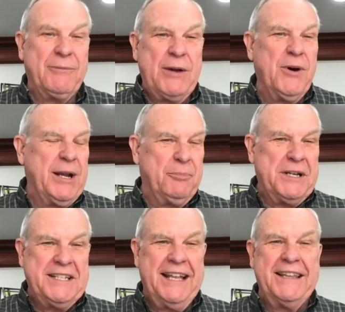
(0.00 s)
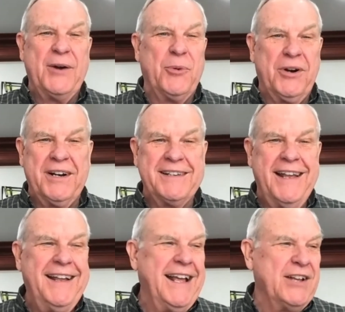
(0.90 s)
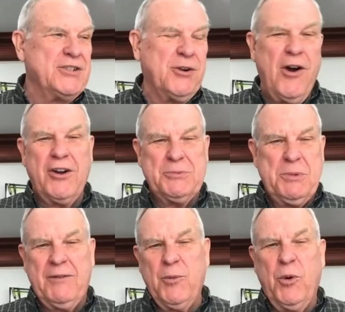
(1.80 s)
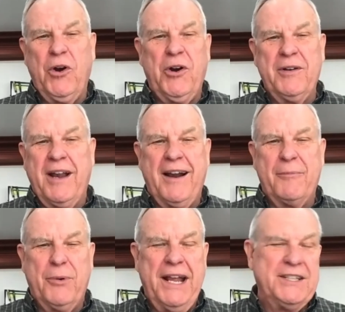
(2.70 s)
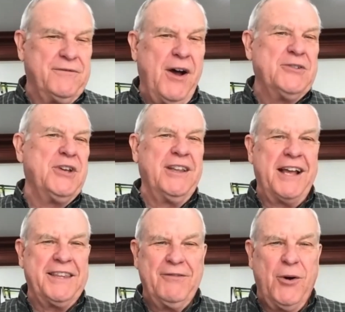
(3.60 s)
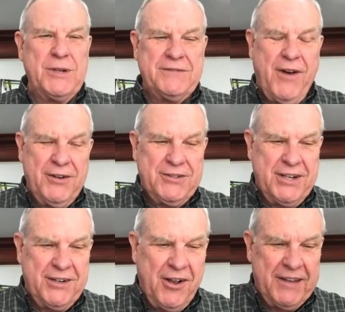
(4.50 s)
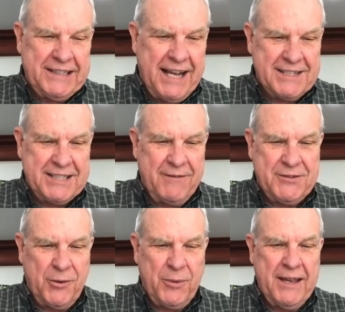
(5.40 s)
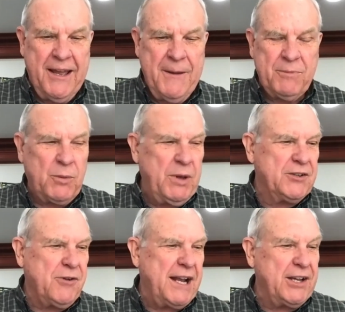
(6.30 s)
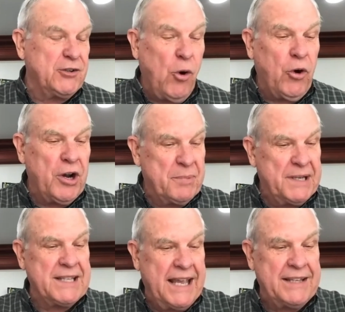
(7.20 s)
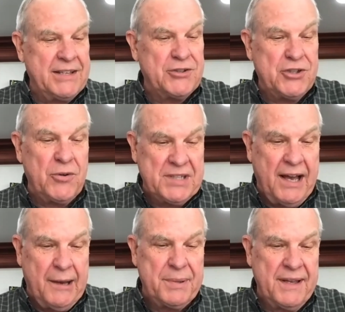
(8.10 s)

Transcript: We want to pretend that we're as strong as we ever were. Our brains function like they've always functioned, and all that kind of stuff. So we we can try to ignore it, but it, it, it shows up.